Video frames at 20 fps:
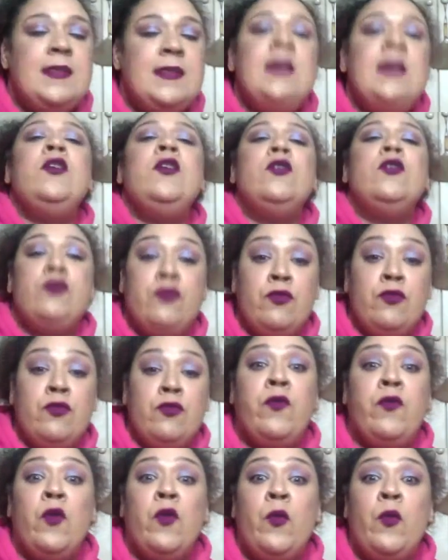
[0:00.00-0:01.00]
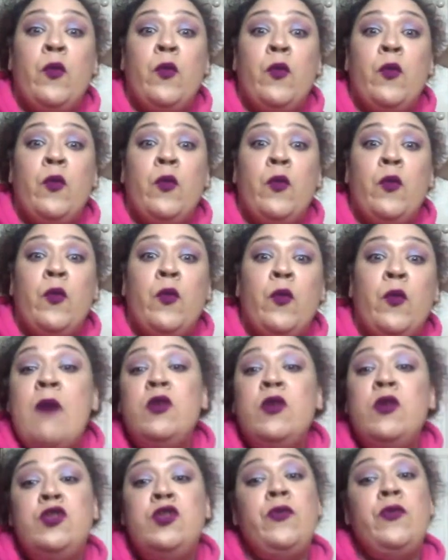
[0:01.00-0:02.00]
see your truth for what it is, not
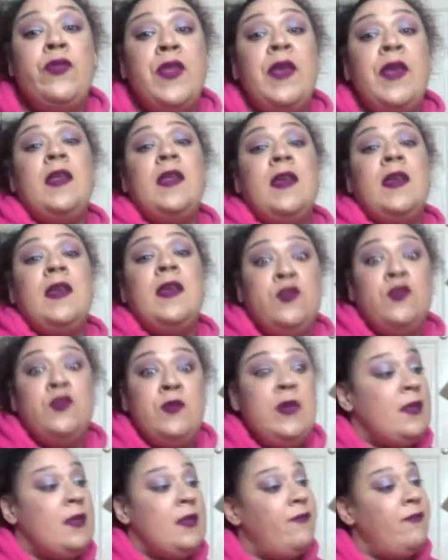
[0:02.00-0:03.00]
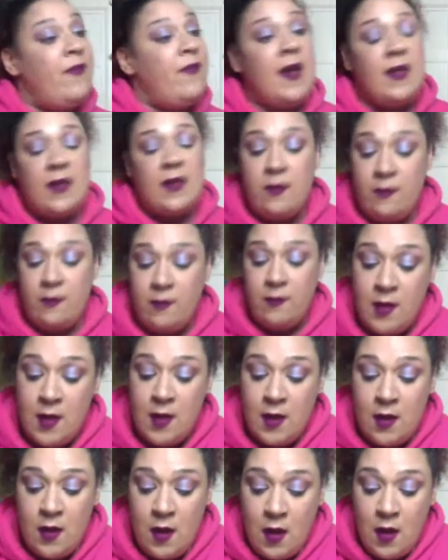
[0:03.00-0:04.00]
what you think it is. You need to find it.
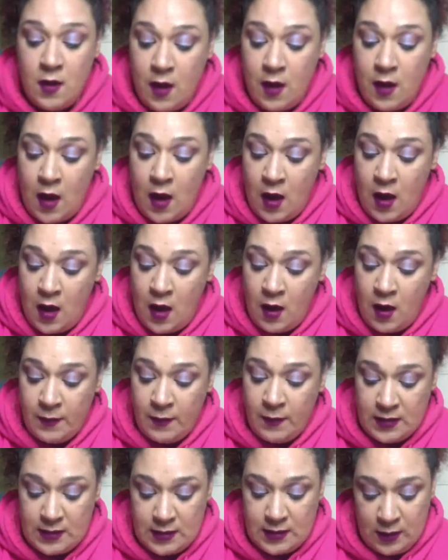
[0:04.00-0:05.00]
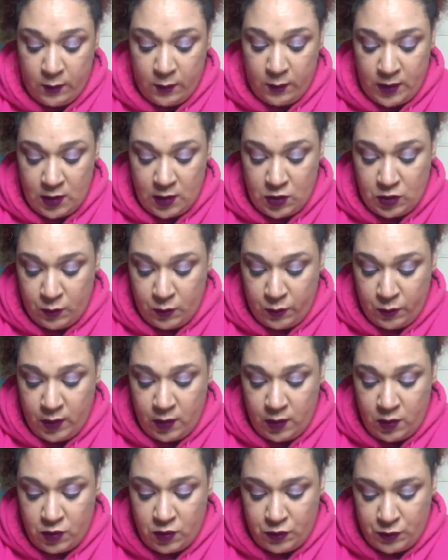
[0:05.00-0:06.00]
Let's see.
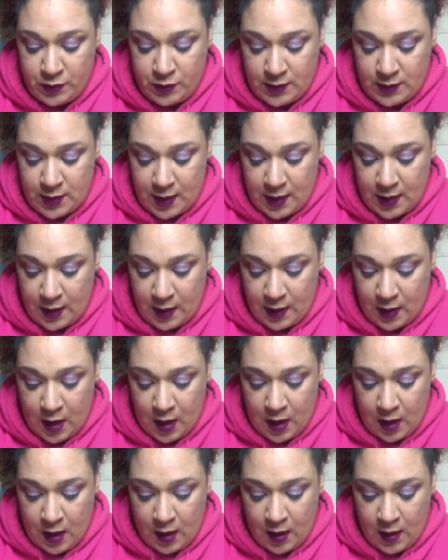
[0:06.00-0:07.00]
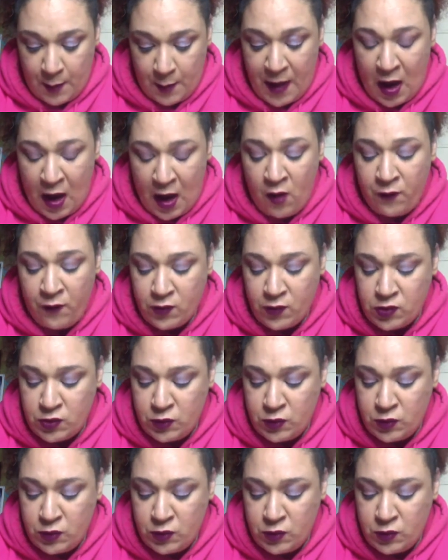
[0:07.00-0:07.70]
Where did you say? Powerful.